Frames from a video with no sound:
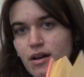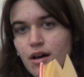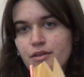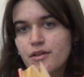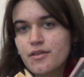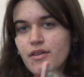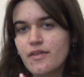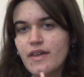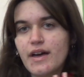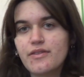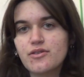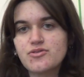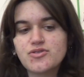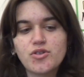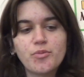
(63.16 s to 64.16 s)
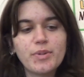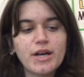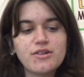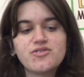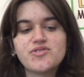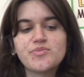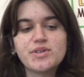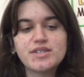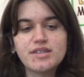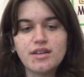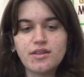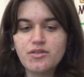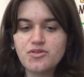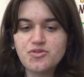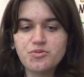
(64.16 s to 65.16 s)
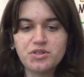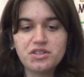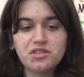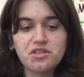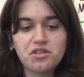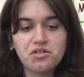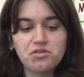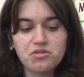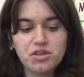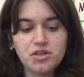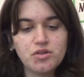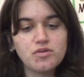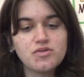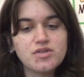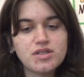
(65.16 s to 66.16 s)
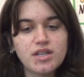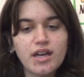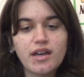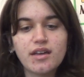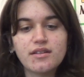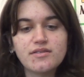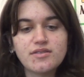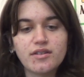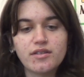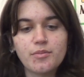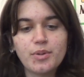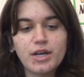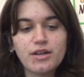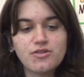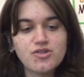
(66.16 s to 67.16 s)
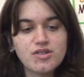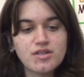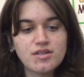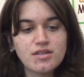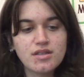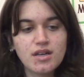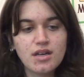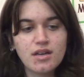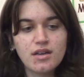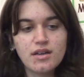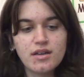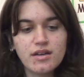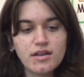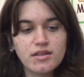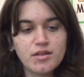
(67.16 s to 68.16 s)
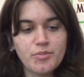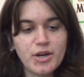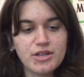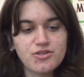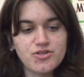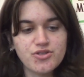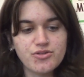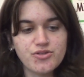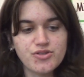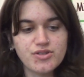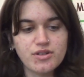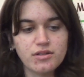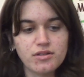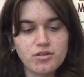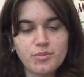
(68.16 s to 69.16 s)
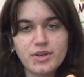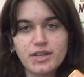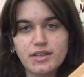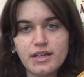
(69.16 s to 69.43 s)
other than that, there's no pages missing. There's really no huge stains on the pages. The pages are just a little bit